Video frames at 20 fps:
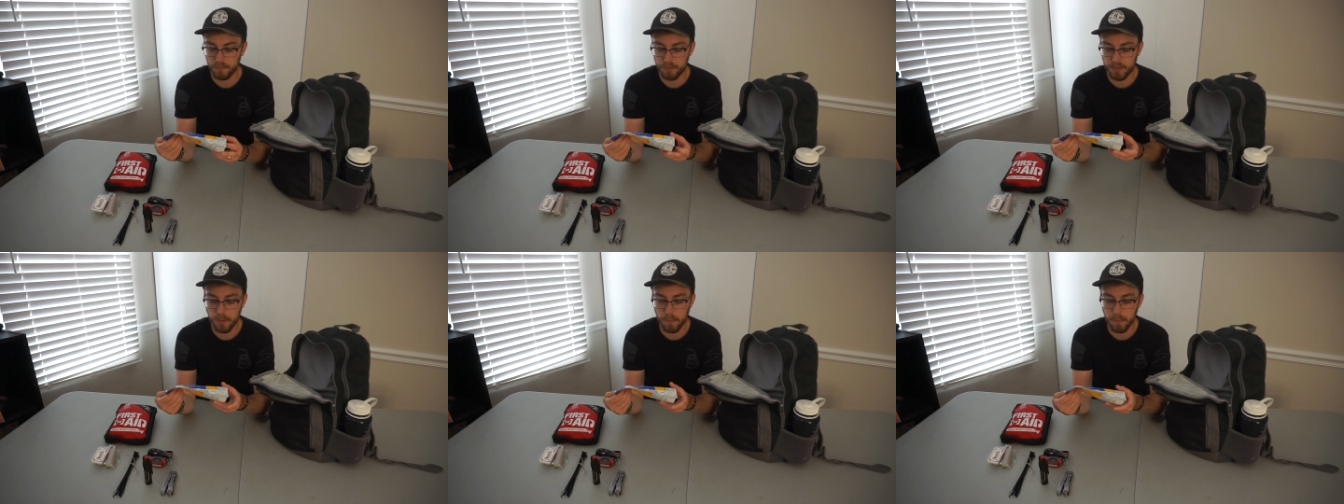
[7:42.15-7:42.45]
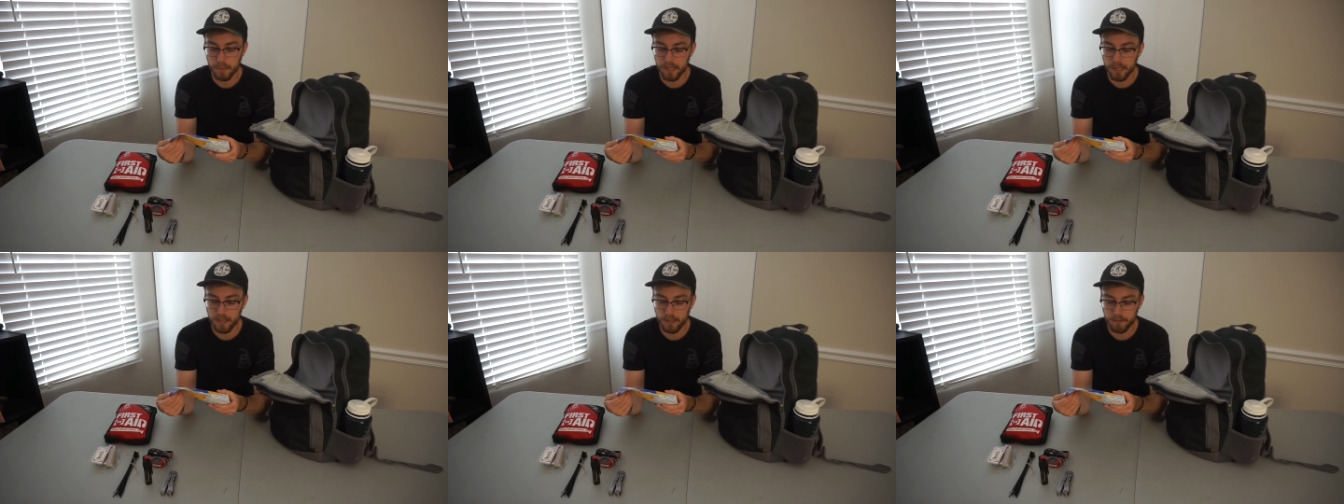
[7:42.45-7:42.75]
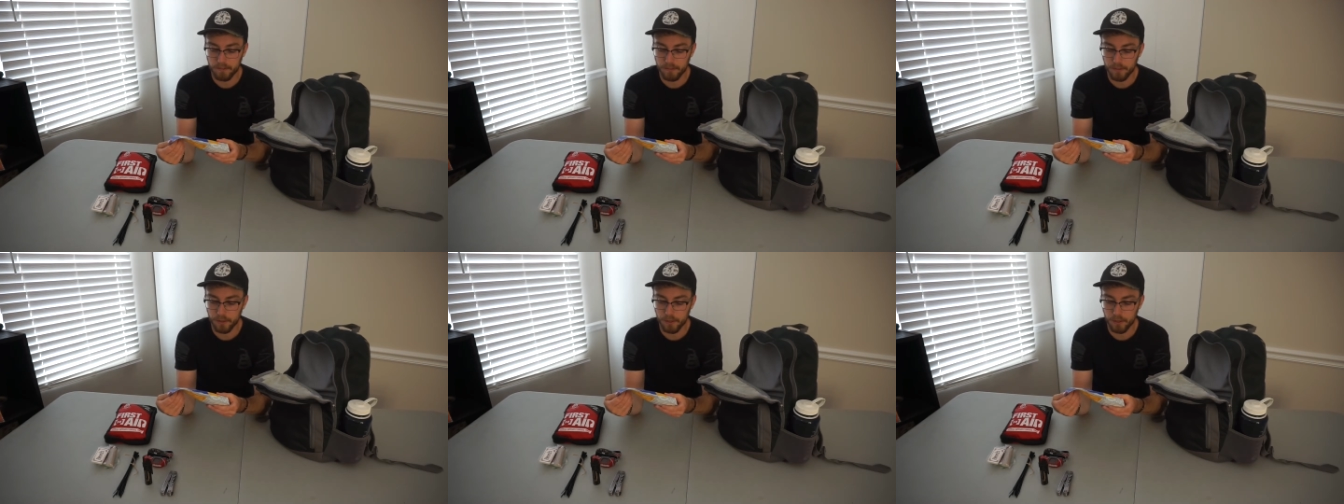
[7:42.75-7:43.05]
To me,
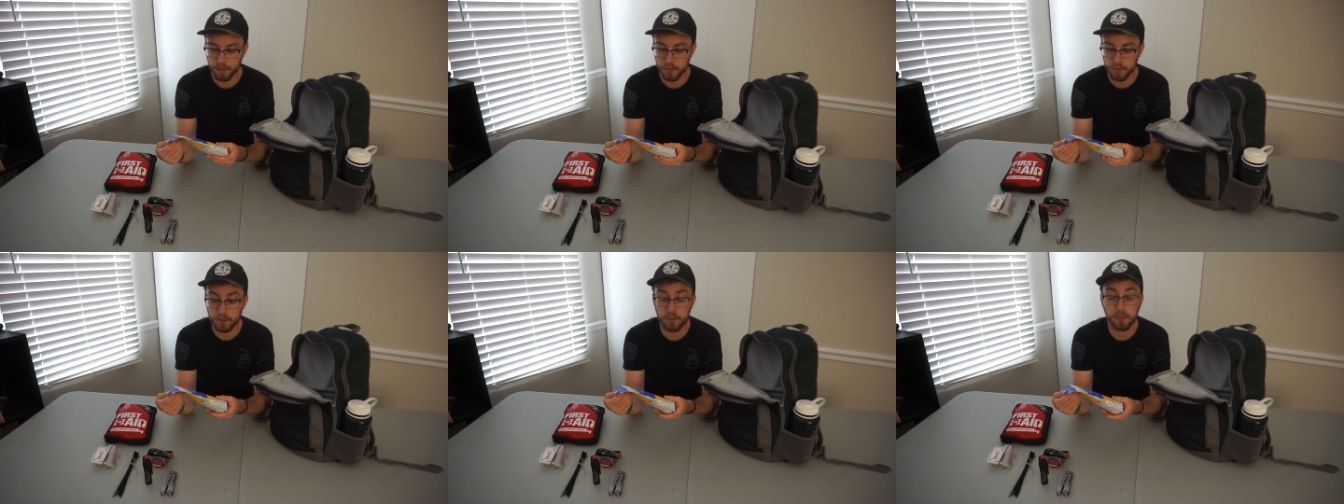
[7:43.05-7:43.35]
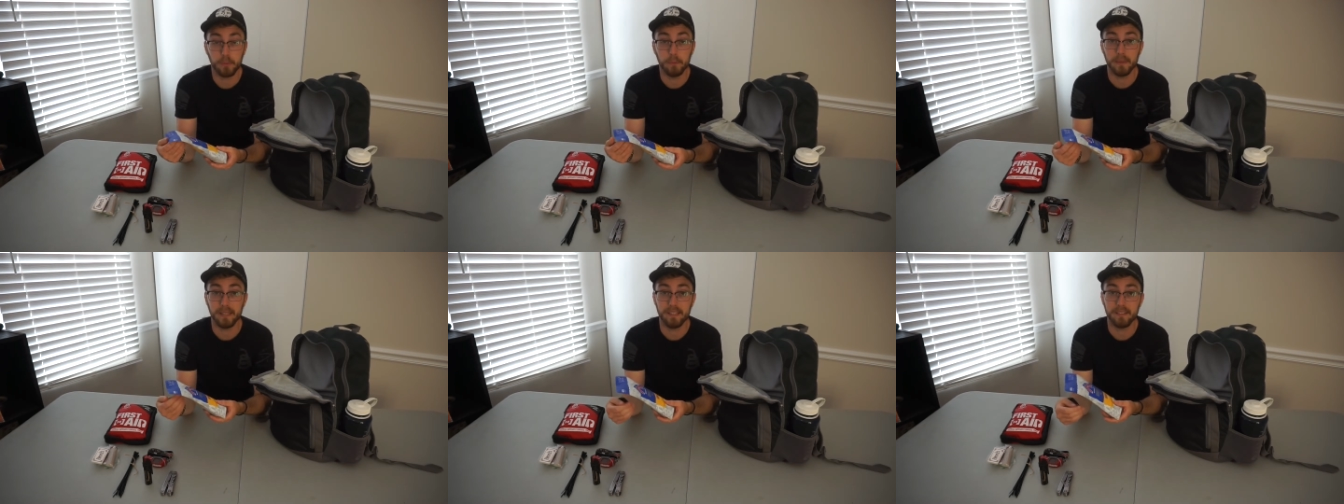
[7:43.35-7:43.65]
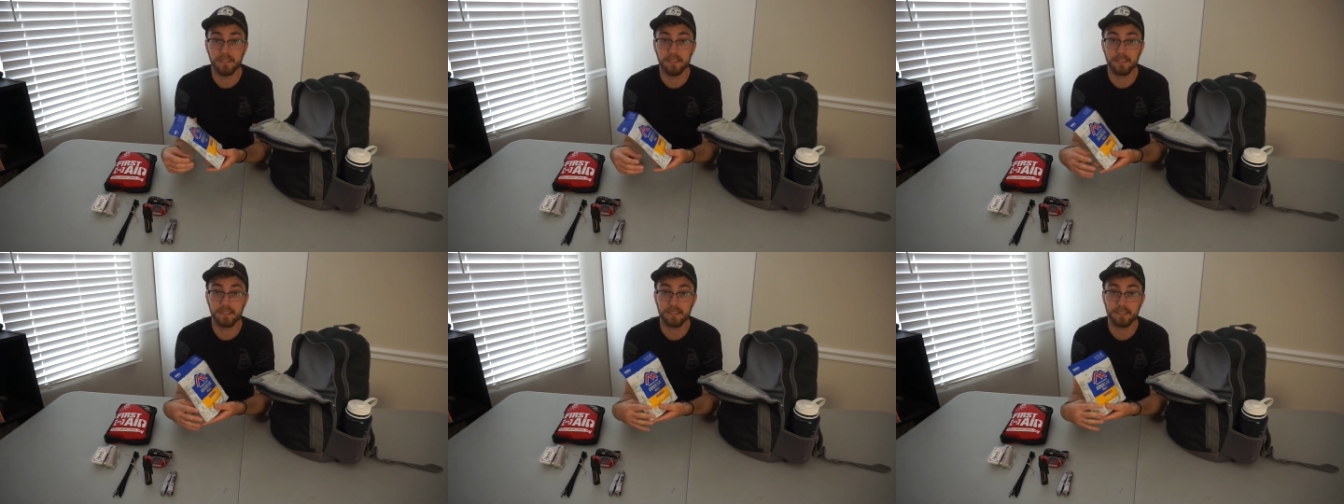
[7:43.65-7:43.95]
if you're going to do
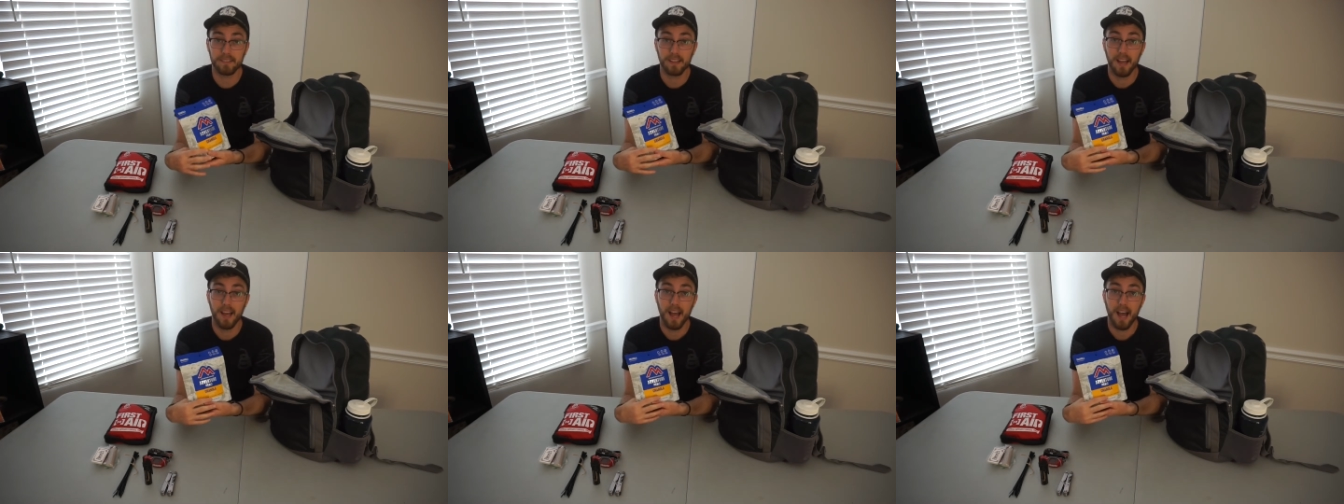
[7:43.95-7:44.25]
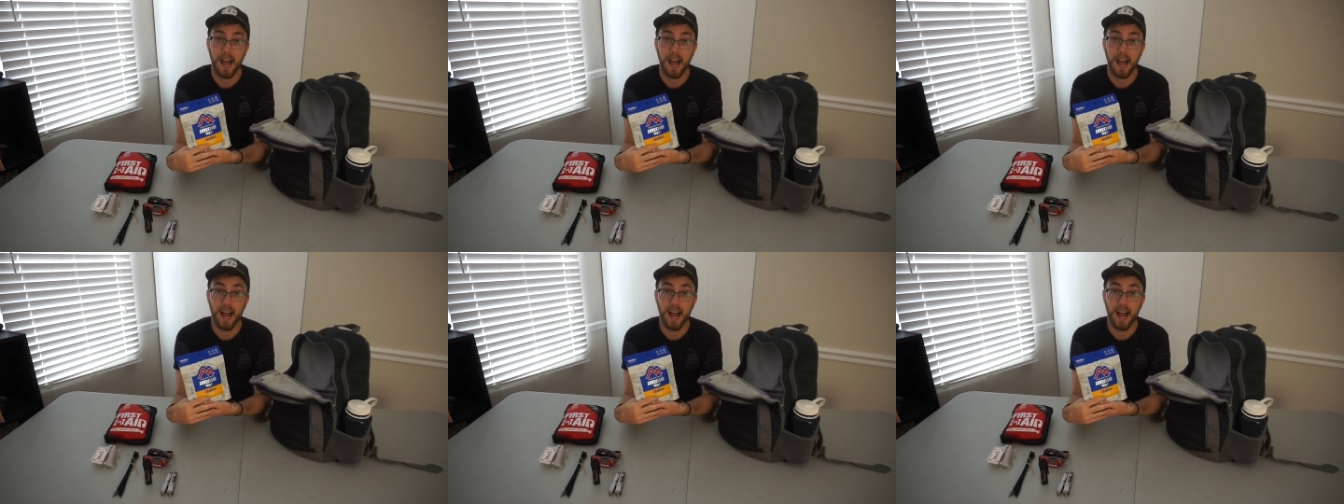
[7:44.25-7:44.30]
meals,